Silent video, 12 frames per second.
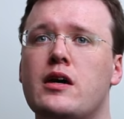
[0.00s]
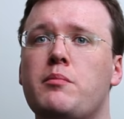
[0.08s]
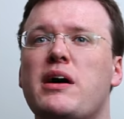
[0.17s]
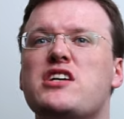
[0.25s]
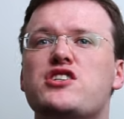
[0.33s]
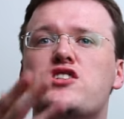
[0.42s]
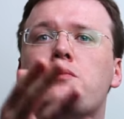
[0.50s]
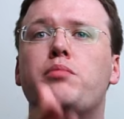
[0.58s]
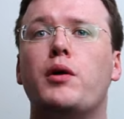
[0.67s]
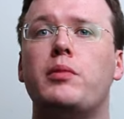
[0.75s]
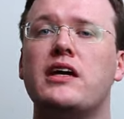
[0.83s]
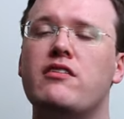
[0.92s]
Patients and
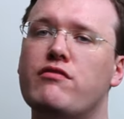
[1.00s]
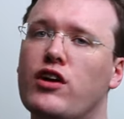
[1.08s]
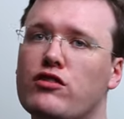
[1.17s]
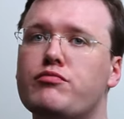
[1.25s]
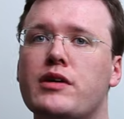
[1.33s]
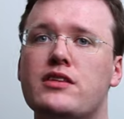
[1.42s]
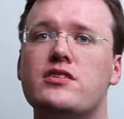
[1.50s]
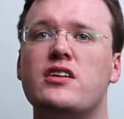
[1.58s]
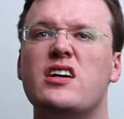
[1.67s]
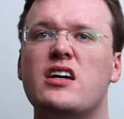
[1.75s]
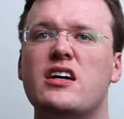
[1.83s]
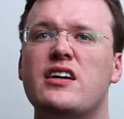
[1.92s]
public involvement.
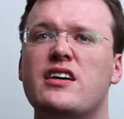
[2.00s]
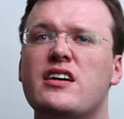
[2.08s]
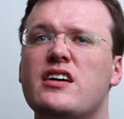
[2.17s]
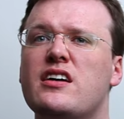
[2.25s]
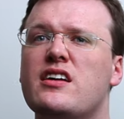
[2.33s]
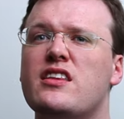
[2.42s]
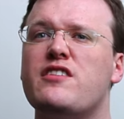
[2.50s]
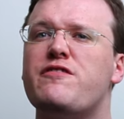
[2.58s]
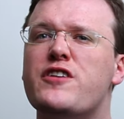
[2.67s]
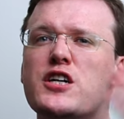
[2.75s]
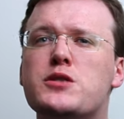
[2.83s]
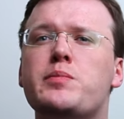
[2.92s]
The
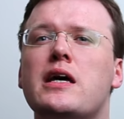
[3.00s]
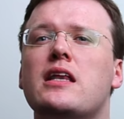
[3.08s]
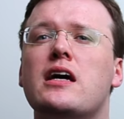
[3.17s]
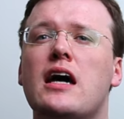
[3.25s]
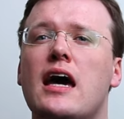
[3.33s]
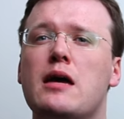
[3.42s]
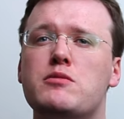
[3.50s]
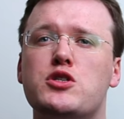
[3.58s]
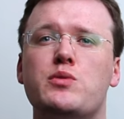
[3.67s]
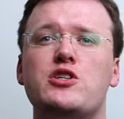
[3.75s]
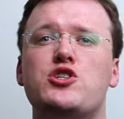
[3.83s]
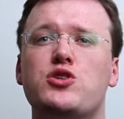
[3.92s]
first pillar aims
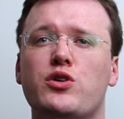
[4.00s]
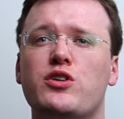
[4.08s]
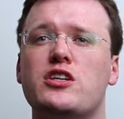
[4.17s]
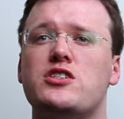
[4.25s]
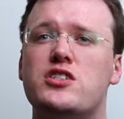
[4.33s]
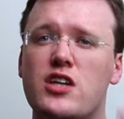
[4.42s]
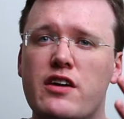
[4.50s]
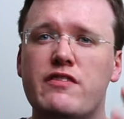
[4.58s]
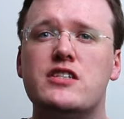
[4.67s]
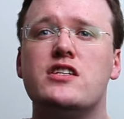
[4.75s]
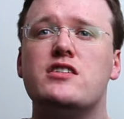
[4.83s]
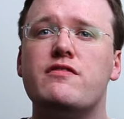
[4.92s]
to ensure that
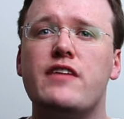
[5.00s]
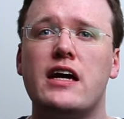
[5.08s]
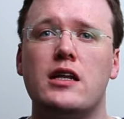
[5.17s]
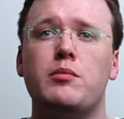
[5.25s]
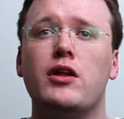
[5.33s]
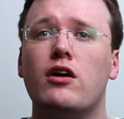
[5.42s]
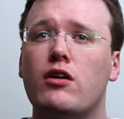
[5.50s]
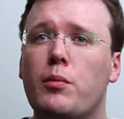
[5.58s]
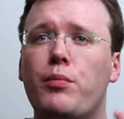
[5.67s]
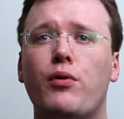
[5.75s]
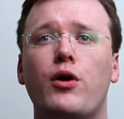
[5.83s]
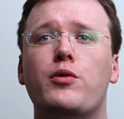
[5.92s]
services available are
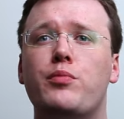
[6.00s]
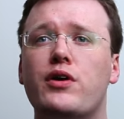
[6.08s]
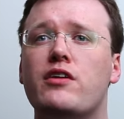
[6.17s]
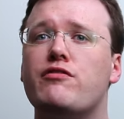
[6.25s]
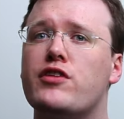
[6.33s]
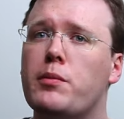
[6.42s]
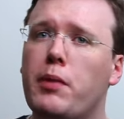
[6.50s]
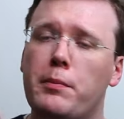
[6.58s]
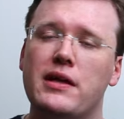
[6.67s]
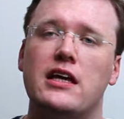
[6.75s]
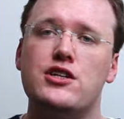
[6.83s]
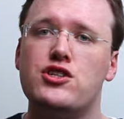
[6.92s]
appropriate for the
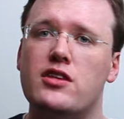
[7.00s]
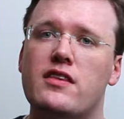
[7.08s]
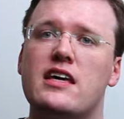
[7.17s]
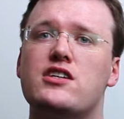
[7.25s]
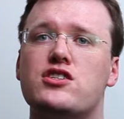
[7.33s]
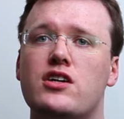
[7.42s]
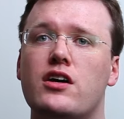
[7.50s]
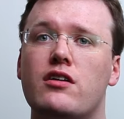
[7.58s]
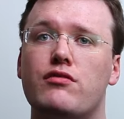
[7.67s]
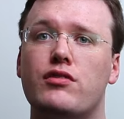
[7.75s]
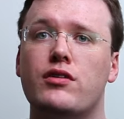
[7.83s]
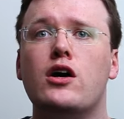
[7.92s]
population that they
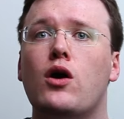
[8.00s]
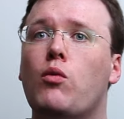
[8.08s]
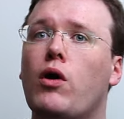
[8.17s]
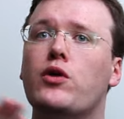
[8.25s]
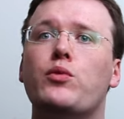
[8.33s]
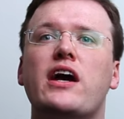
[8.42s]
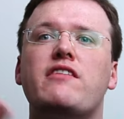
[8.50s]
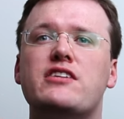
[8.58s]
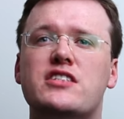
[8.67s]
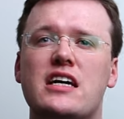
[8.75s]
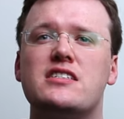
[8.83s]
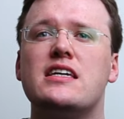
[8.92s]
serve. One way of
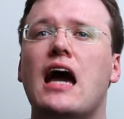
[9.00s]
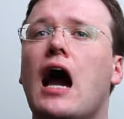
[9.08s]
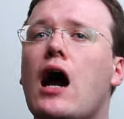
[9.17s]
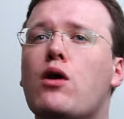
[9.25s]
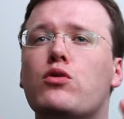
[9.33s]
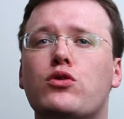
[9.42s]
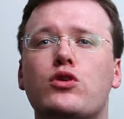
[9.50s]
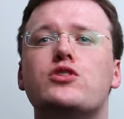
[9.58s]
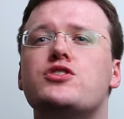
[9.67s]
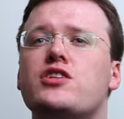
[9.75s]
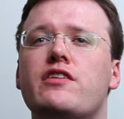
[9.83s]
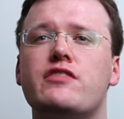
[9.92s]
assessing how good
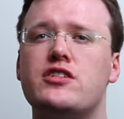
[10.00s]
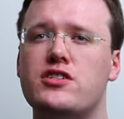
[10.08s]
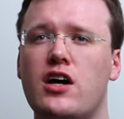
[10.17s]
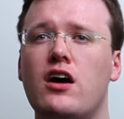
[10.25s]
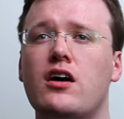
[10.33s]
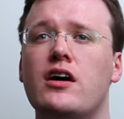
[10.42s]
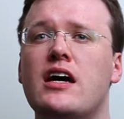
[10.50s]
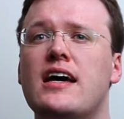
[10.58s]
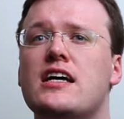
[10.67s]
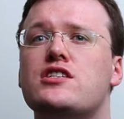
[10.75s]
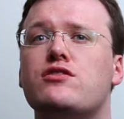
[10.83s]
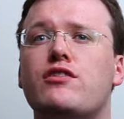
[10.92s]
services are
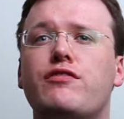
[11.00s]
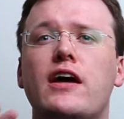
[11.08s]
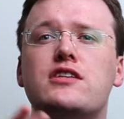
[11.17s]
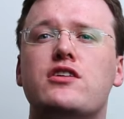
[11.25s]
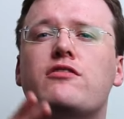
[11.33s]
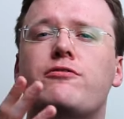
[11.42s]
is to reflect on